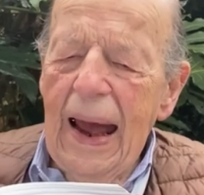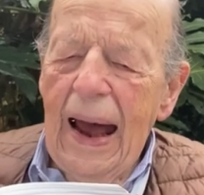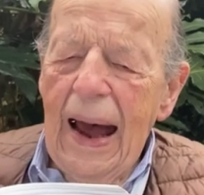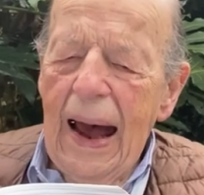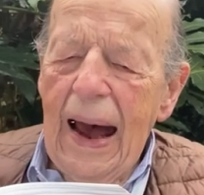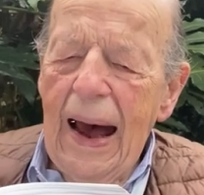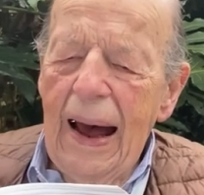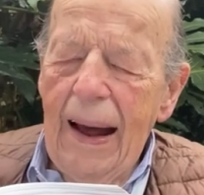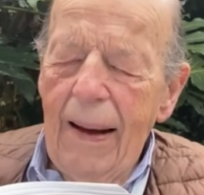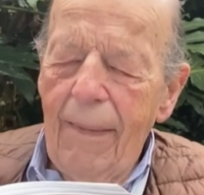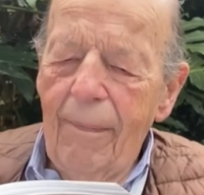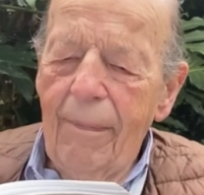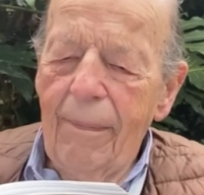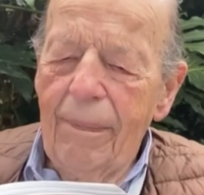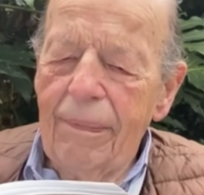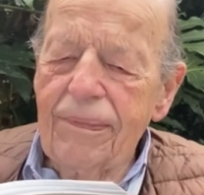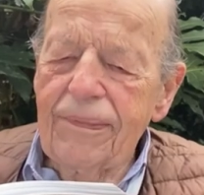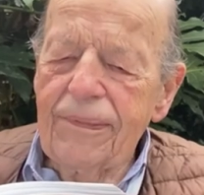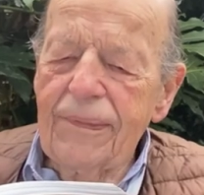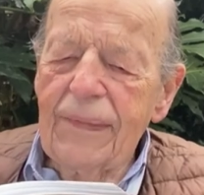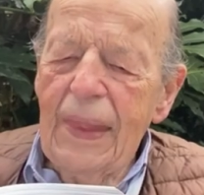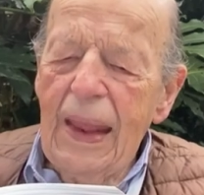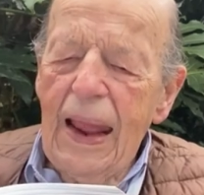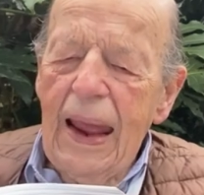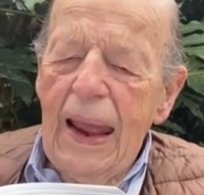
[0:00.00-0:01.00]
Um,
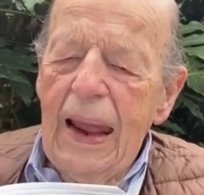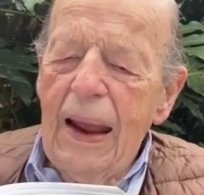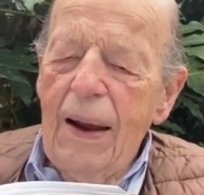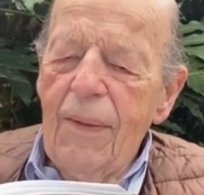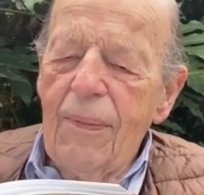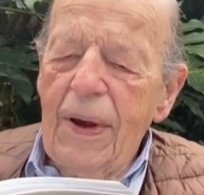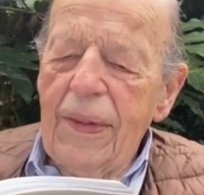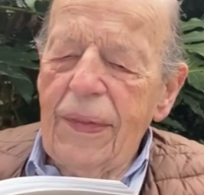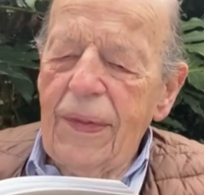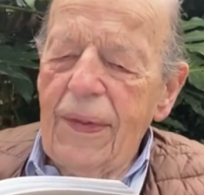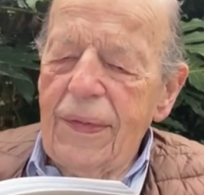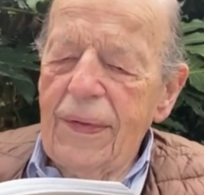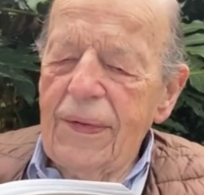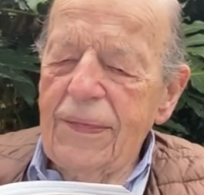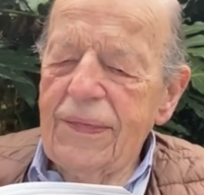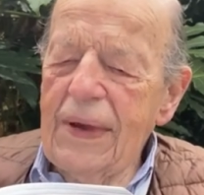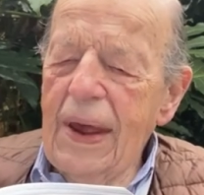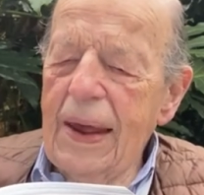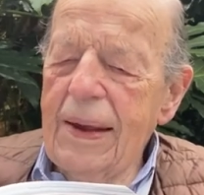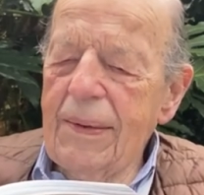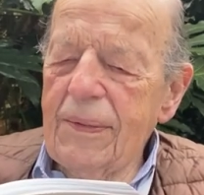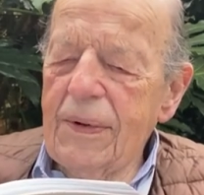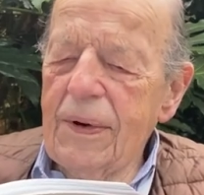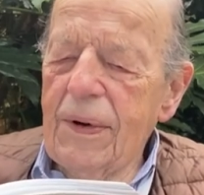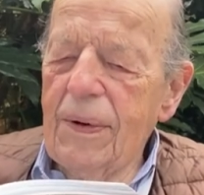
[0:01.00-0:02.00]
Whether the
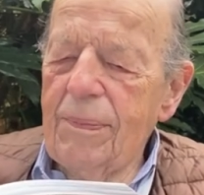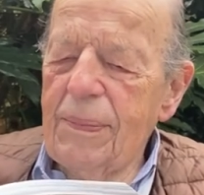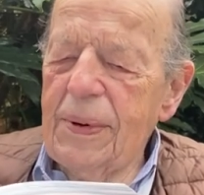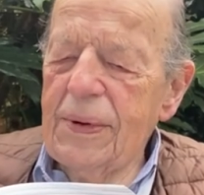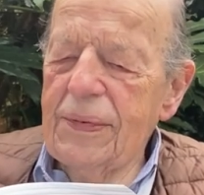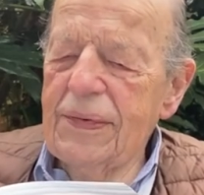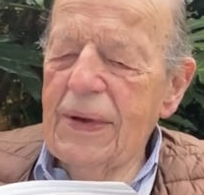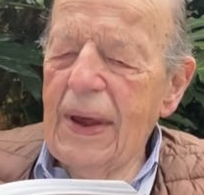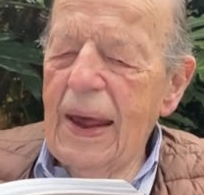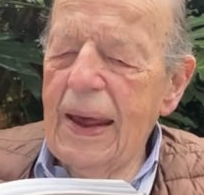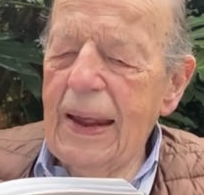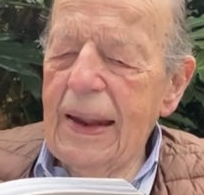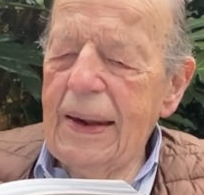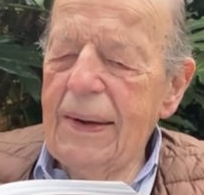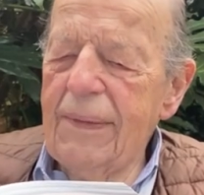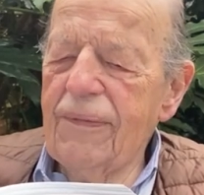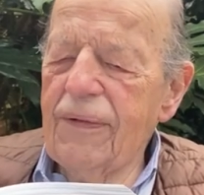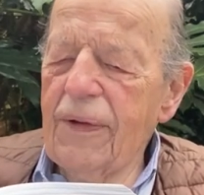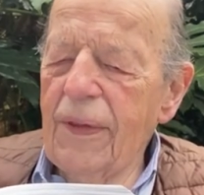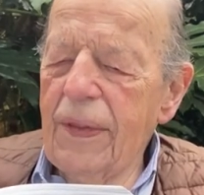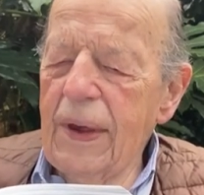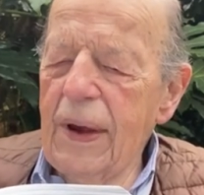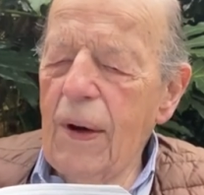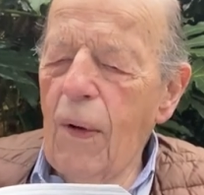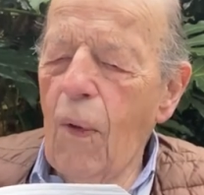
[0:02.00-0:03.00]
same could be said for
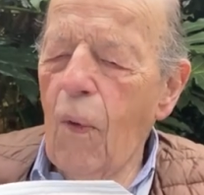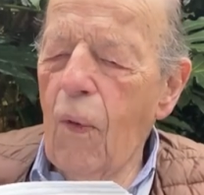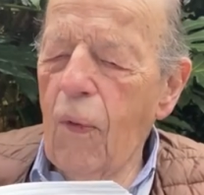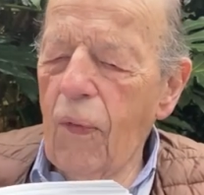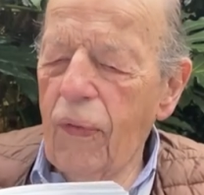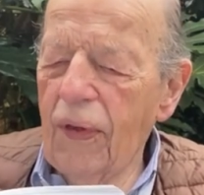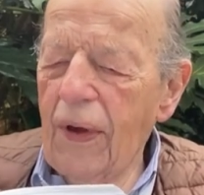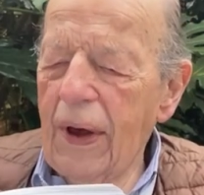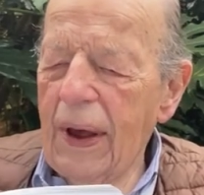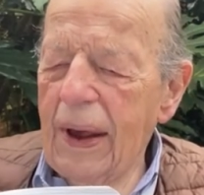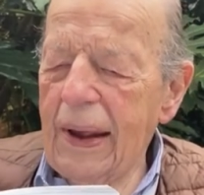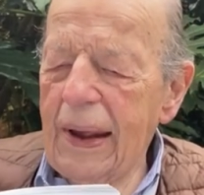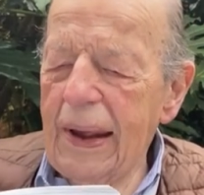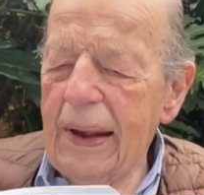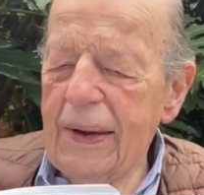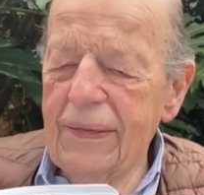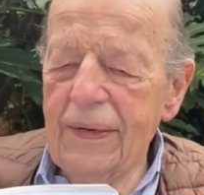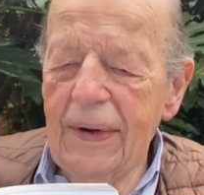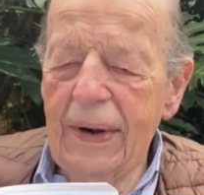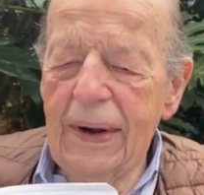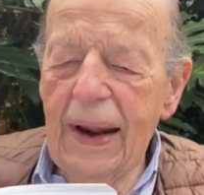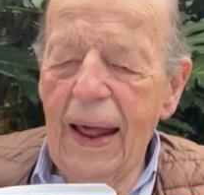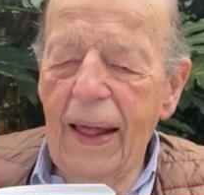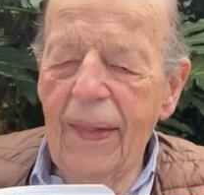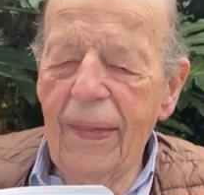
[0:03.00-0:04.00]
the author is
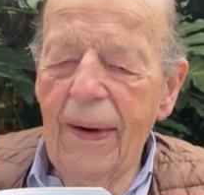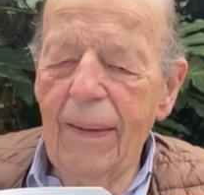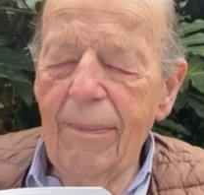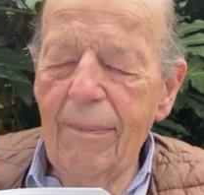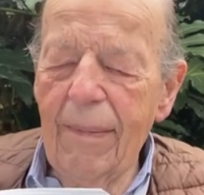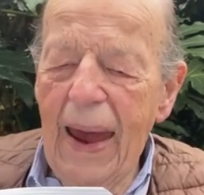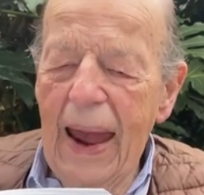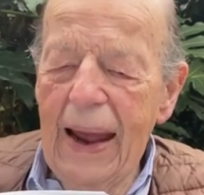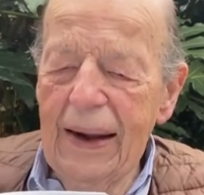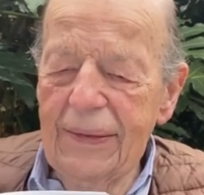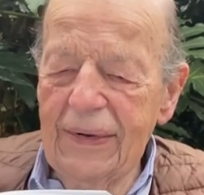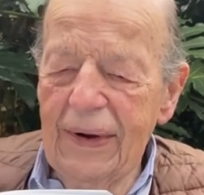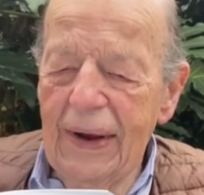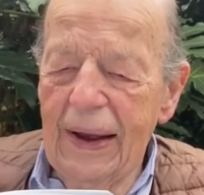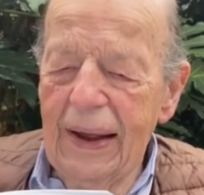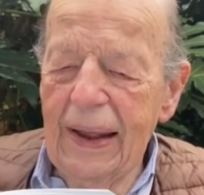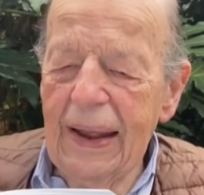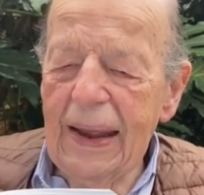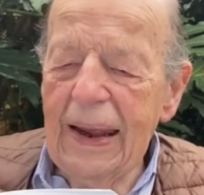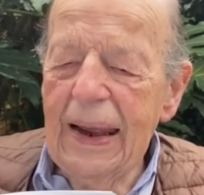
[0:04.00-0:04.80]
another matter.